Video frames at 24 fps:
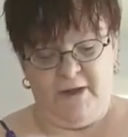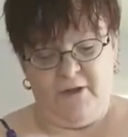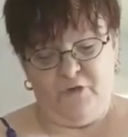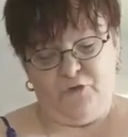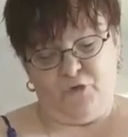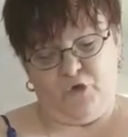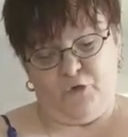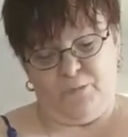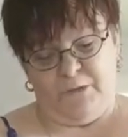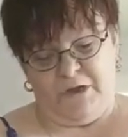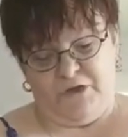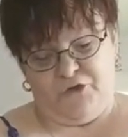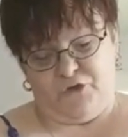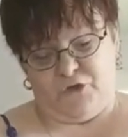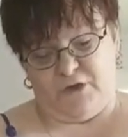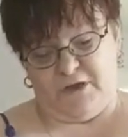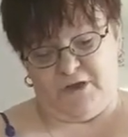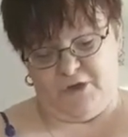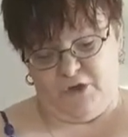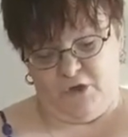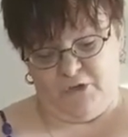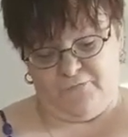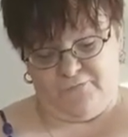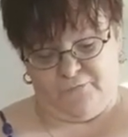So make sure
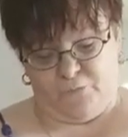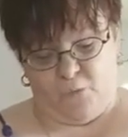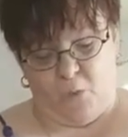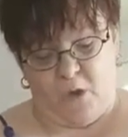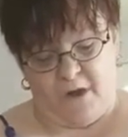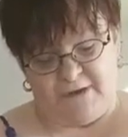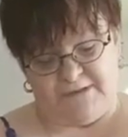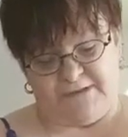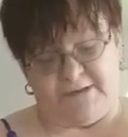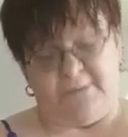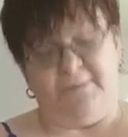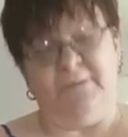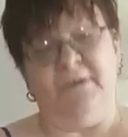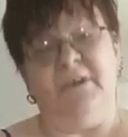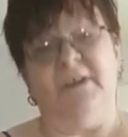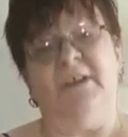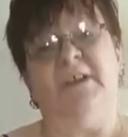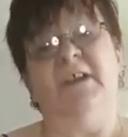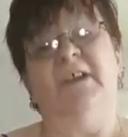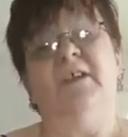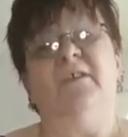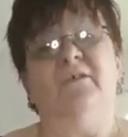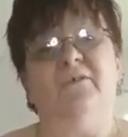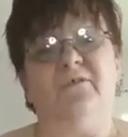that if you want some
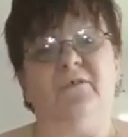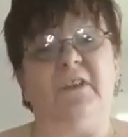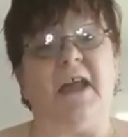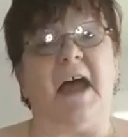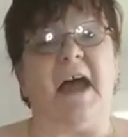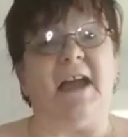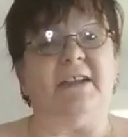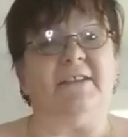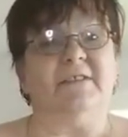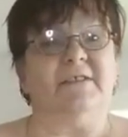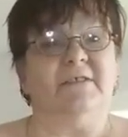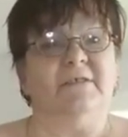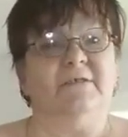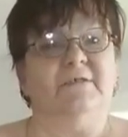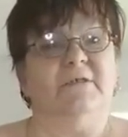flat,